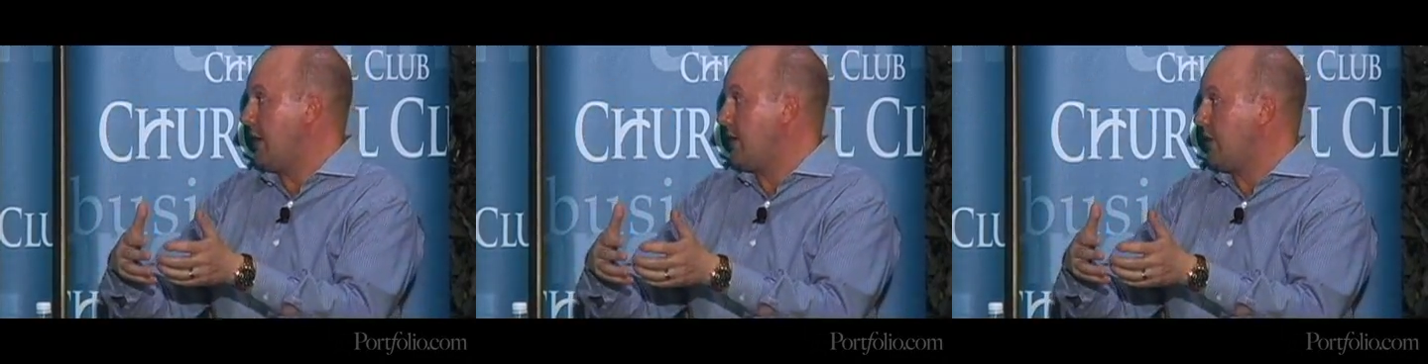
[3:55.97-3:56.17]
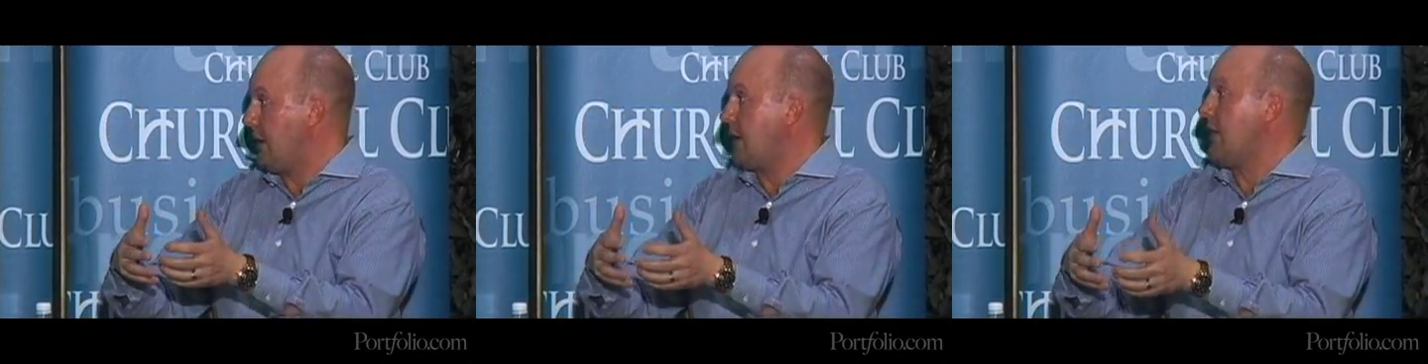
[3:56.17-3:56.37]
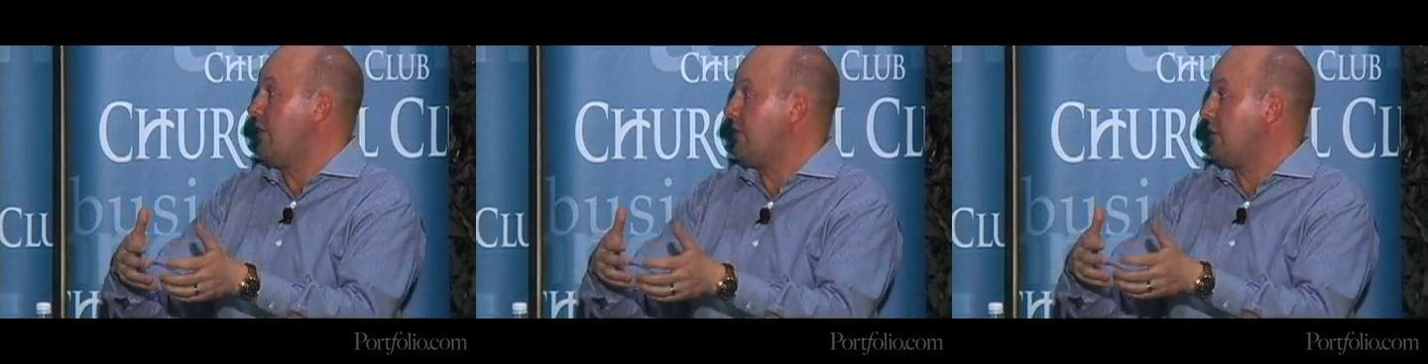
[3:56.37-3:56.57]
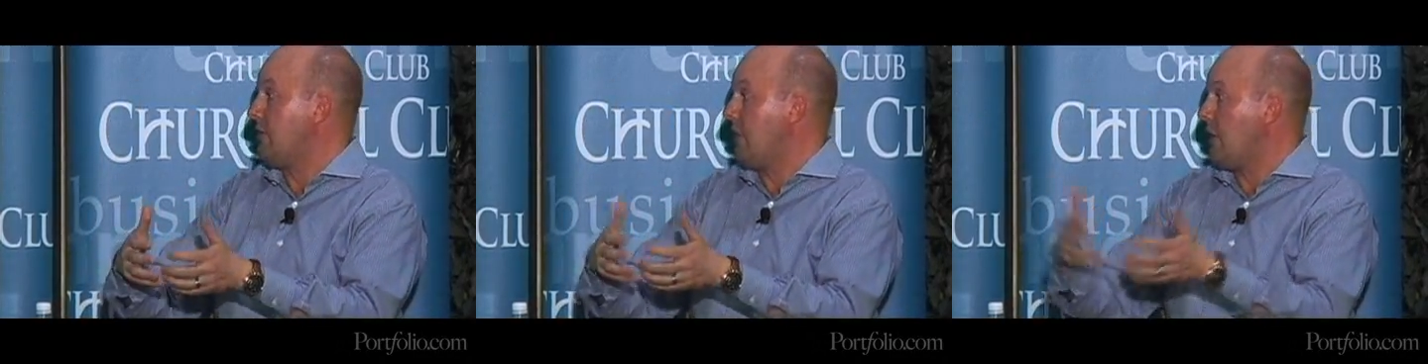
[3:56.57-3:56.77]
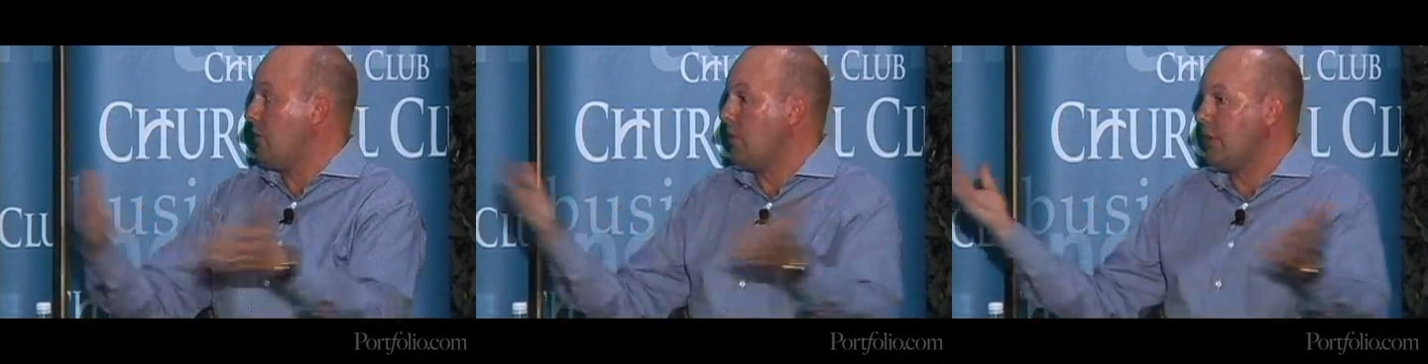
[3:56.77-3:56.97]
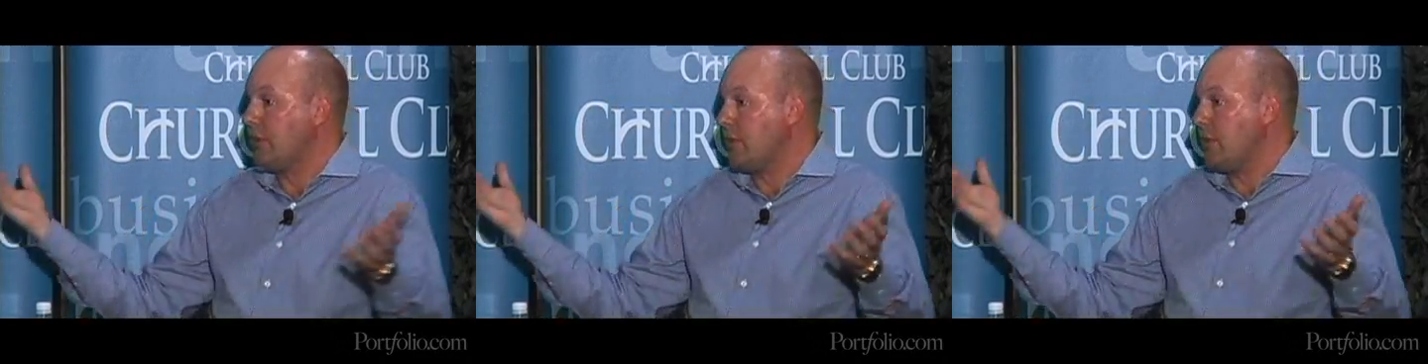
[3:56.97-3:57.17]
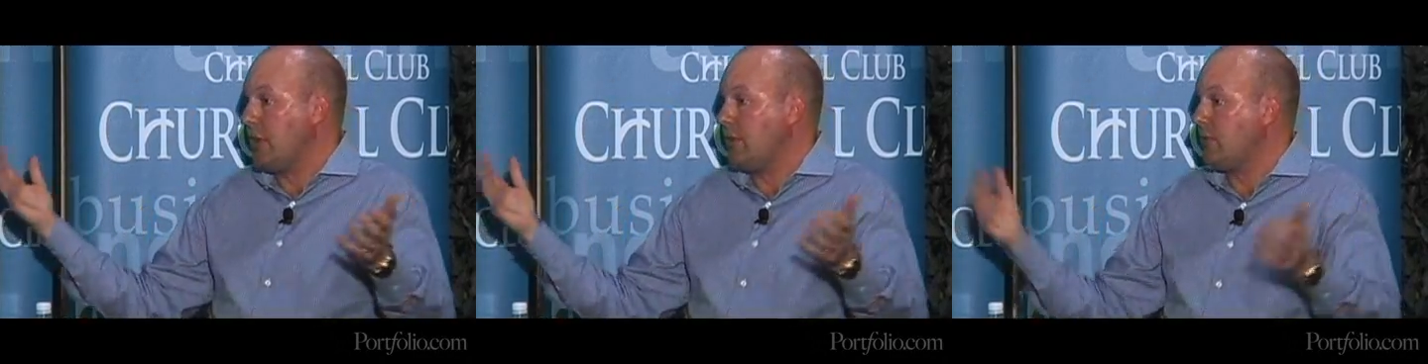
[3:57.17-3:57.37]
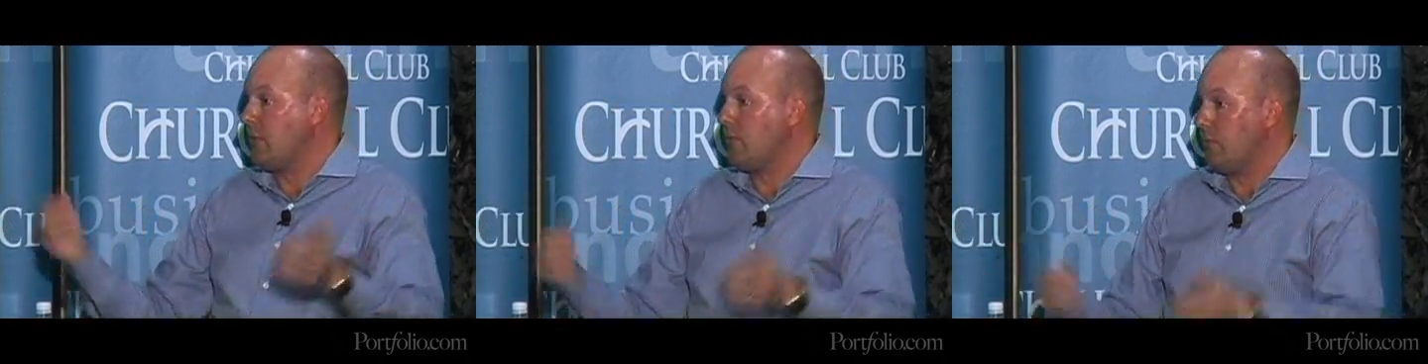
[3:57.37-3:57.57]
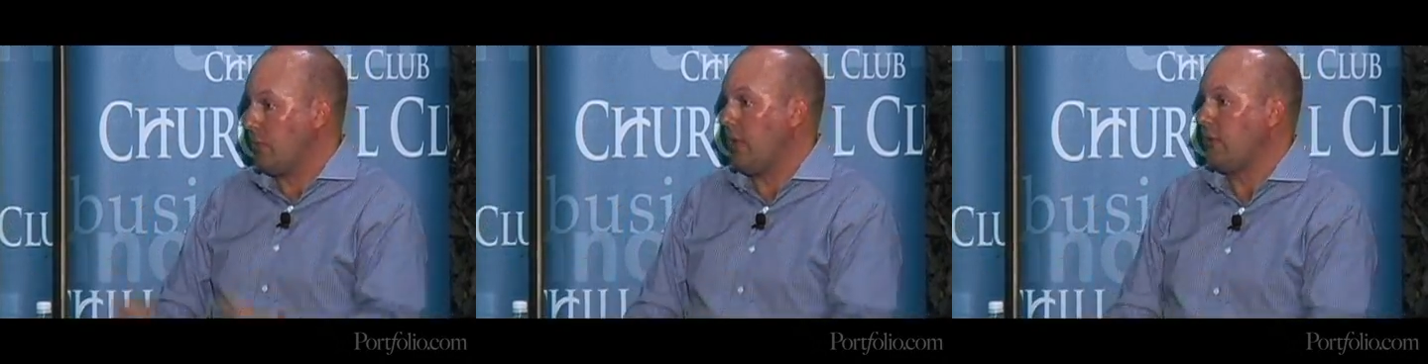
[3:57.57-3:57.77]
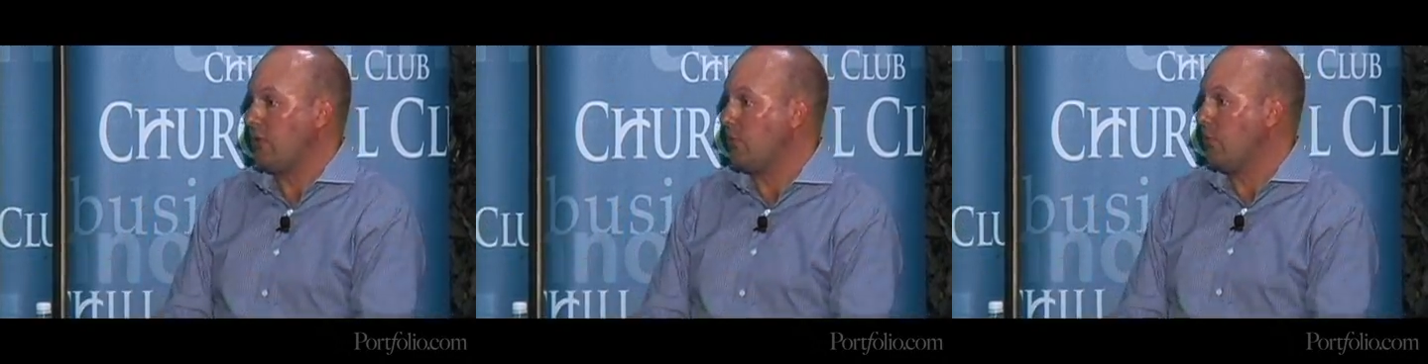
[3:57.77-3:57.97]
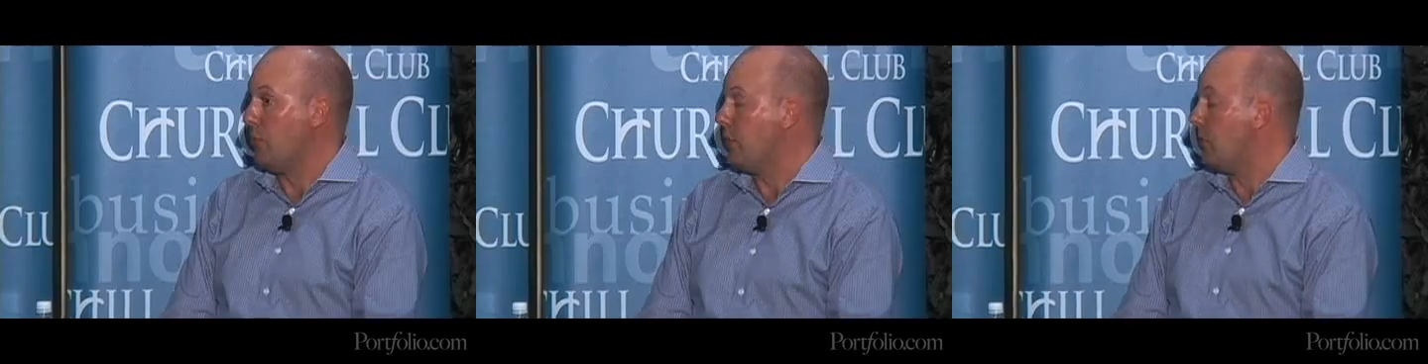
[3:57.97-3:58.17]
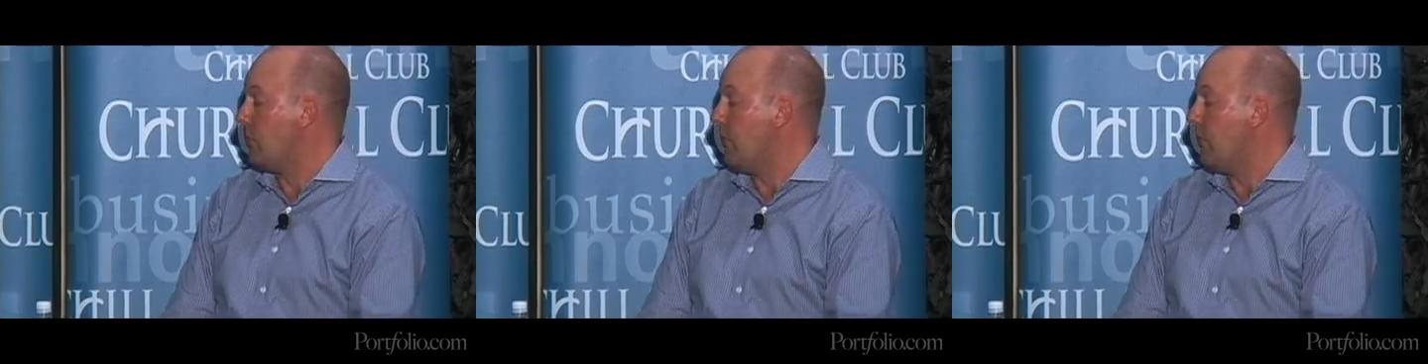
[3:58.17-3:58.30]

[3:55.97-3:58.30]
technology development, and that's a pretty good